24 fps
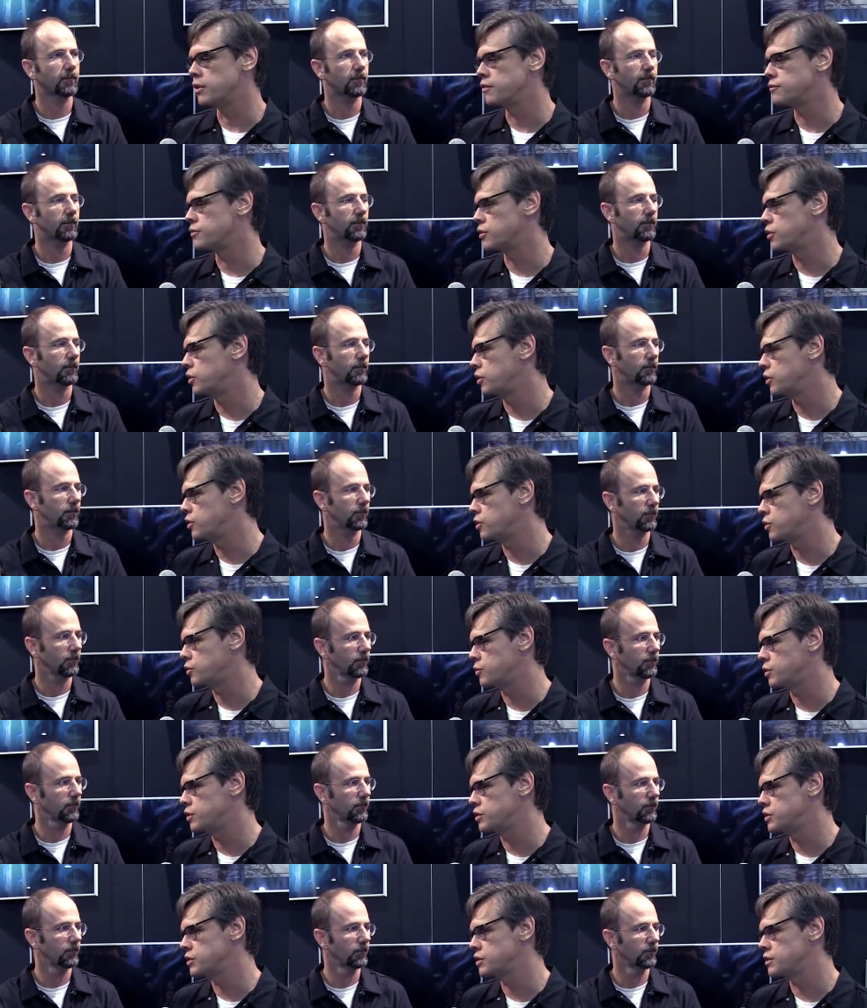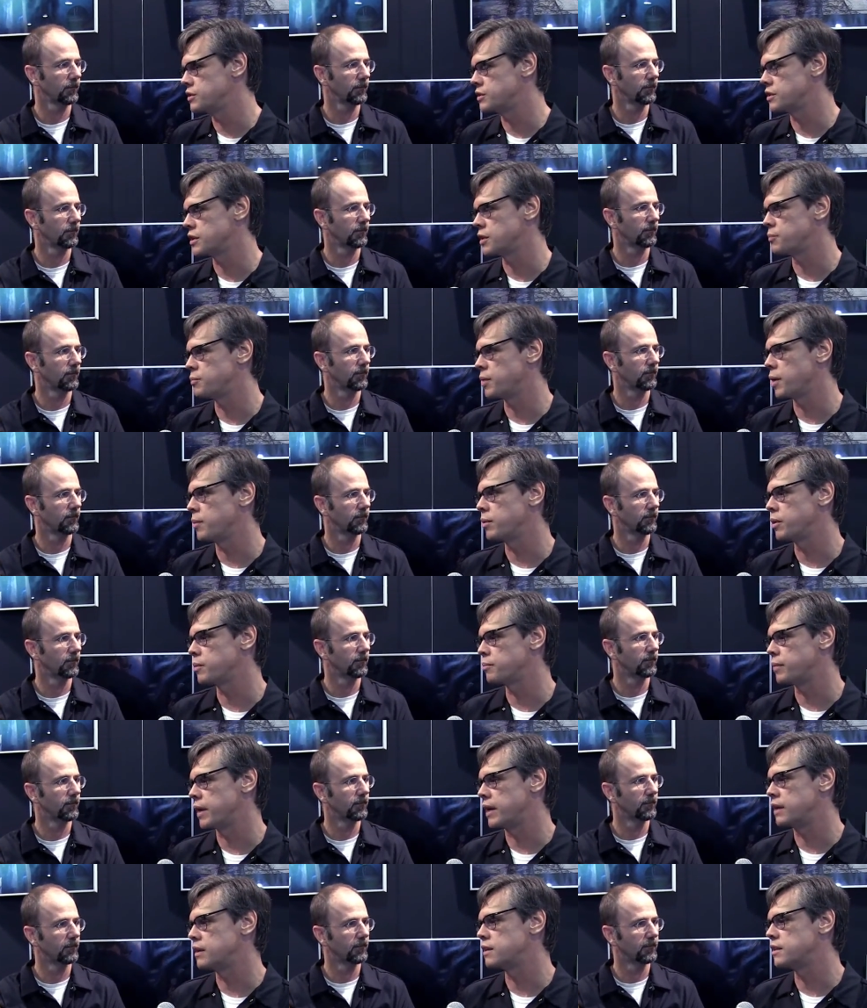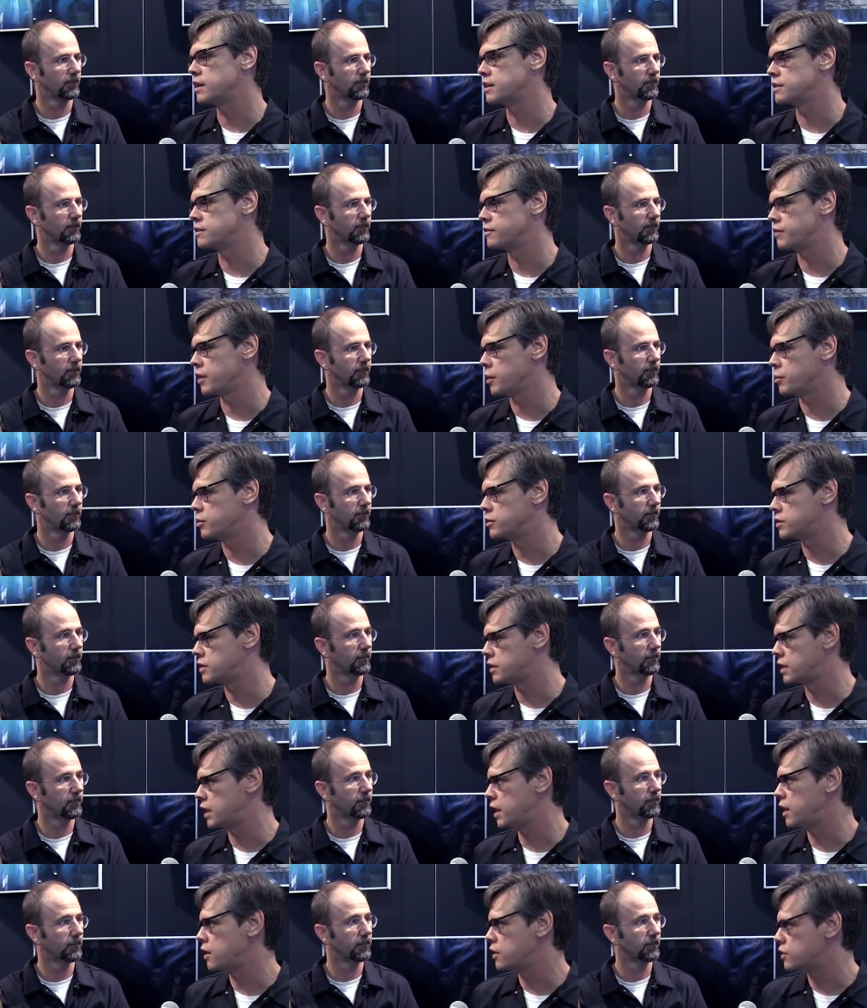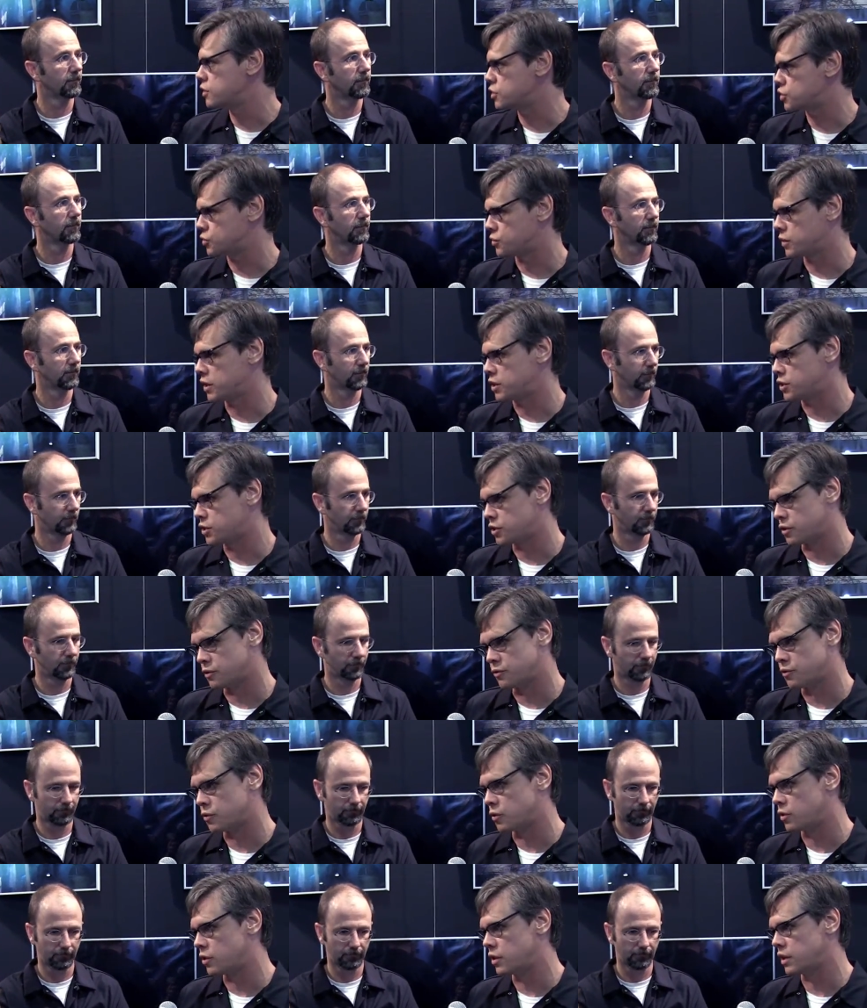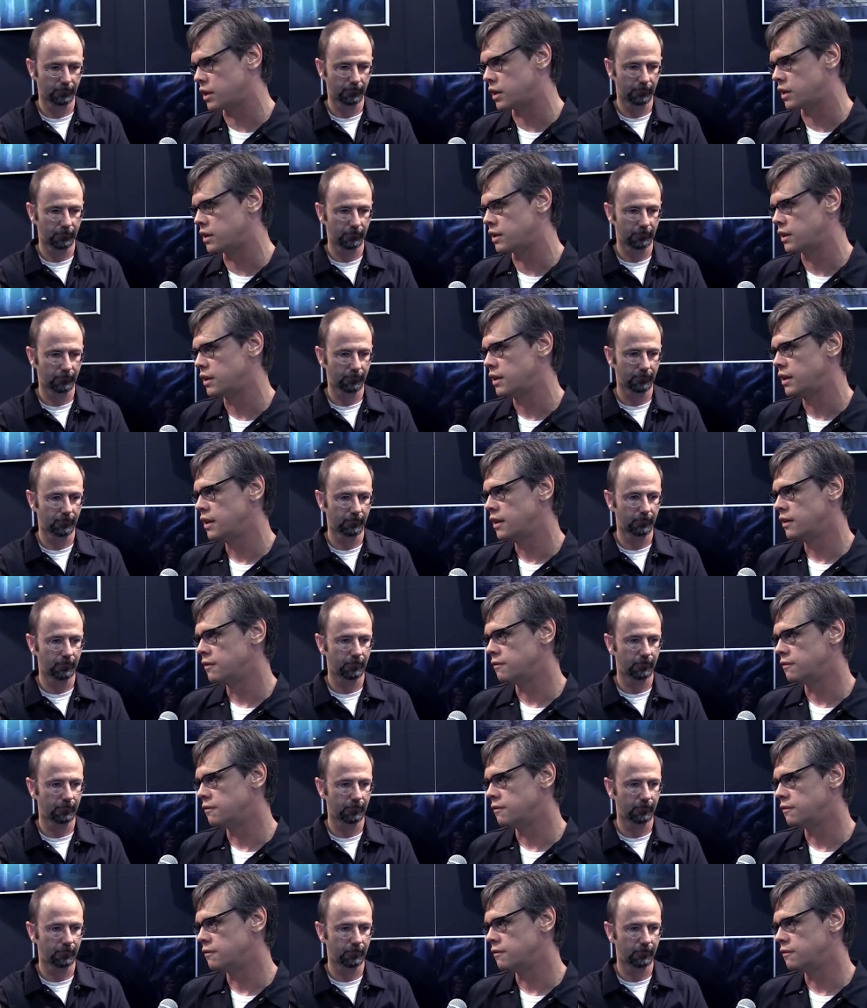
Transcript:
Speaker 1: V-Ray for Nuke, which is a public beta that's available today. You can just register for it at